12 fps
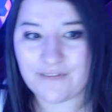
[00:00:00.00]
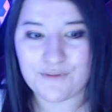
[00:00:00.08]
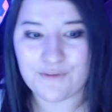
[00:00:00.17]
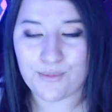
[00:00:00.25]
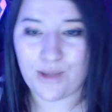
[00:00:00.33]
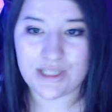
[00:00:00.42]
If
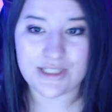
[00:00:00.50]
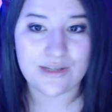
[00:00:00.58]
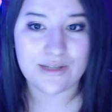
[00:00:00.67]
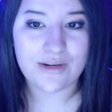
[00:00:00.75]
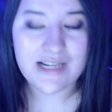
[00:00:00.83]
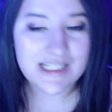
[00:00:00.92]
you want to
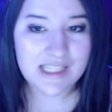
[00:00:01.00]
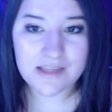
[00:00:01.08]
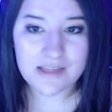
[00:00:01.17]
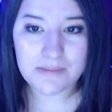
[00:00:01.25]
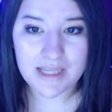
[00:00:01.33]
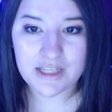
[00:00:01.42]
send
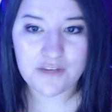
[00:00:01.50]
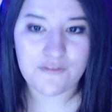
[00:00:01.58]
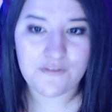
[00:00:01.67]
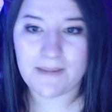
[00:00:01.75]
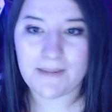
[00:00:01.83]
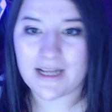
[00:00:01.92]
them thank you
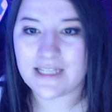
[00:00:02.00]
feedback,